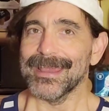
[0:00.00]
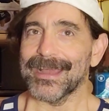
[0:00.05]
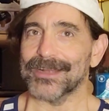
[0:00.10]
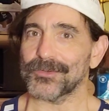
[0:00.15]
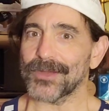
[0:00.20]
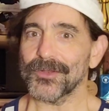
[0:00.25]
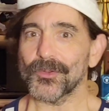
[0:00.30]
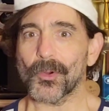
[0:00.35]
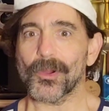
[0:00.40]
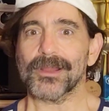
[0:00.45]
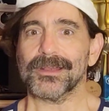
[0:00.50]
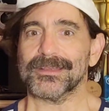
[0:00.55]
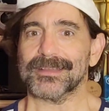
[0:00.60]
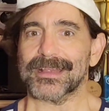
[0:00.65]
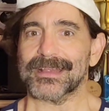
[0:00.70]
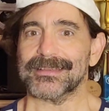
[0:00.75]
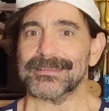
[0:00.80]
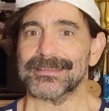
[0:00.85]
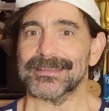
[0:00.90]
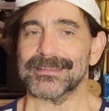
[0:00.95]
I tried to
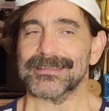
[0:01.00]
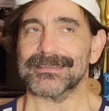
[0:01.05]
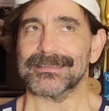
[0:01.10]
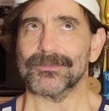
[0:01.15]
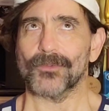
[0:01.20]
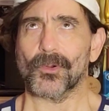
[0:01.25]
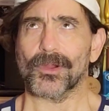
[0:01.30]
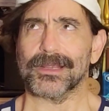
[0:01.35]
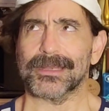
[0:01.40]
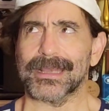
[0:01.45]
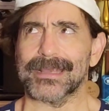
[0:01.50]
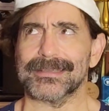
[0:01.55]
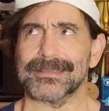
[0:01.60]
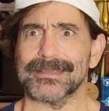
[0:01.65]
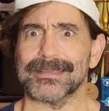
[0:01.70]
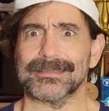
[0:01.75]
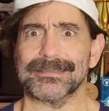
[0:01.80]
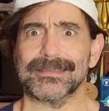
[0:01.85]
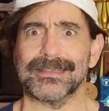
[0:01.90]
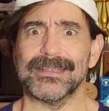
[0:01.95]
organize
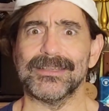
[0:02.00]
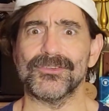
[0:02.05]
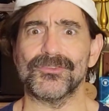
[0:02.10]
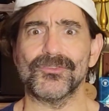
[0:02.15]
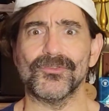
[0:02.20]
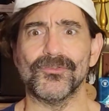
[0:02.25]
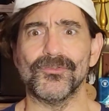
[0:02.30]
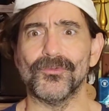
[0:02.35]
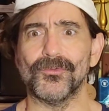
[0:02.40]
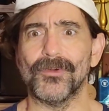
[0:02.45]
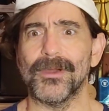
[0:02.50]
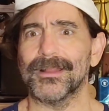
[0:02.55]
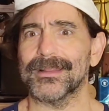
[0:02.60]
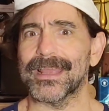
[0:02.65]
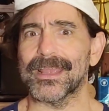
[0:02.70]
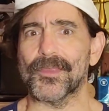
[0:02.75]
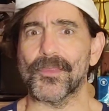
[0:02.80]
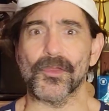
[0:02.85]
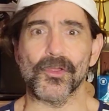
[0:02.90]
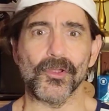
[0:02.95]
this into
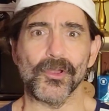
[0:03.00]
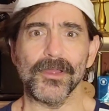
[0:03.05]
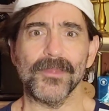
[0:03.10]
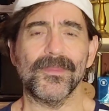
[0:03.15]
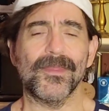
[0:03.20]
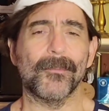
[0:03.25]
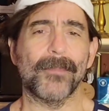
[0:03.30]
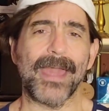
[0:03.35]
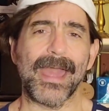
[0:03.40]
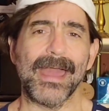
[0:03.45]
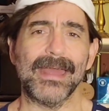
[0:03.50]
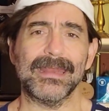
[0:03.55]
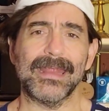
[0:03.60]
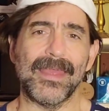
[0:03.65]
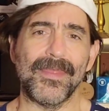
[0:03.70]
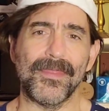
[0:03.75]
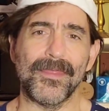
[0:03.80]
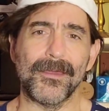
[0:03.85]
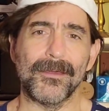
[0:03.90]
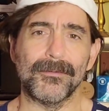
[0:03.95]
like the good, the bad,
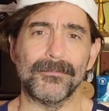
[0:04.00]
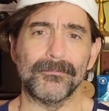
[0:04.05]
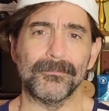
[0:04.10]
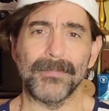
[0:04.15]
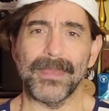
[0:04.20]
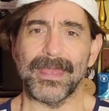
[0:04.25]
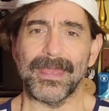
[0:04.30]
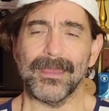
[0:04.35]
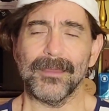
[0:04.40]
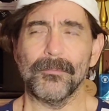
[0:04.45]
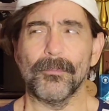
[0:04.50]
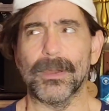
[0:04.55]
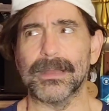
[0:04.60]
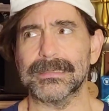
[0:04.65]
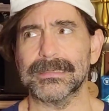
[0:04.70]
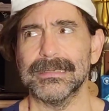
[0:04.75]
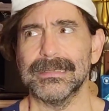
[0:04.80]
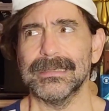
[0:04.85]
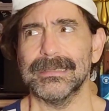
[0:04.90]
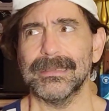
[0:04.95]
and the meh,
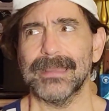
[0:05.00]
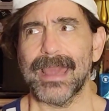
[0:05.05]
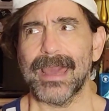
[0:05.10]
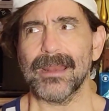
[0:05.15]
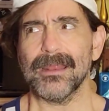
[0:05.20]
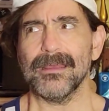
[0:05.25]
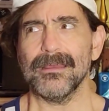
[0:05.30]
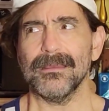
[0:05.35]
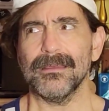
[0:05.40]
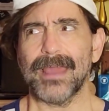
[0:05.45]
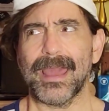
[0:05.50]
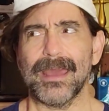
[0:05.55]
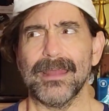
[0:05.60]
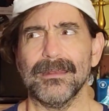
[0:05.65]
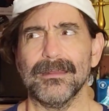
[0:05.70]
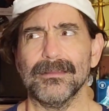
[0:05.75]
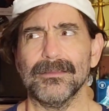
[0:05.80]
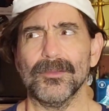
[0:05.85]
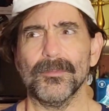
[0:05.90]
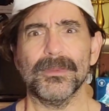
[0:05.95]
but had
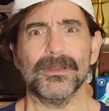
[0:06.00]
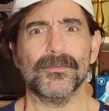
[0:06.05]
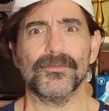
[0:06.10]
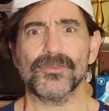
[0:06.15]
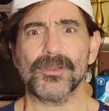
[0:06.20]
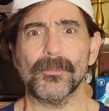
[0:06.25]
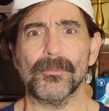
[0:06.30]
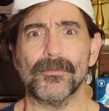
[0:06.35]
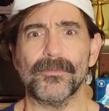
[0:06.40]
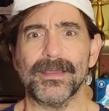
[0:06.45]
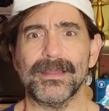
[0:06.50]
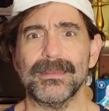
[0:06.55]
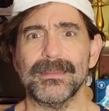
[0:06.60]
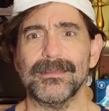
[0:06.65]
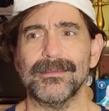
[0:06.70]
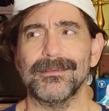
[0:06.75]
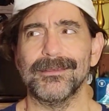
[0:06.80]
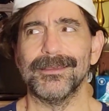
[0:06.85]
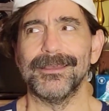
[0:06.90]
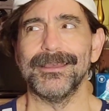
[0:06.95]
a little bit of trouble
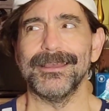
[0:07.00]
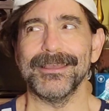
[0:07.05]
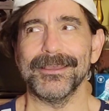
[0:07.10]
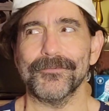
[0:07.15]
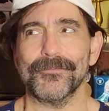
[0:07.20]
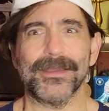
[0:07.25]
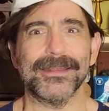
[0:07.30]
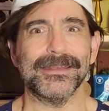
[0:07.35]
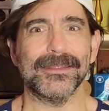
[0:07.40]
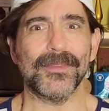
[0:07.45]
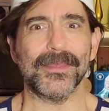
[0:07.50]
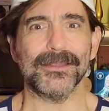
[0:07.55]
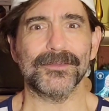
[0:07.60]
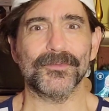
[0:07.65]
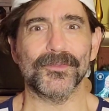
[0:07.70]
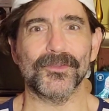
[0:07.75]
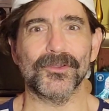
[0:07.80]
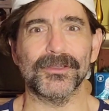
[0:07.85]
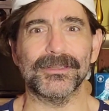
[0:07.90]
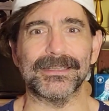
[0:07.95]
finding finding things
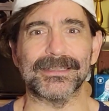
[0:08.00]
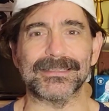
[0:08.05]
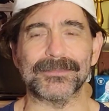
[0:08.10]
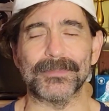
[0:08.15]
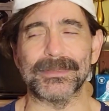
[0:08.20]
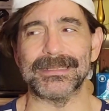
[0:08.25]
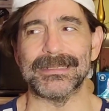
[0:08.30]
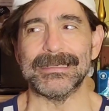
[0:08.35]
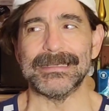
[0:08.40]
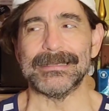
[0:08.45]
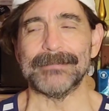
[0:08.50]
for the good list. But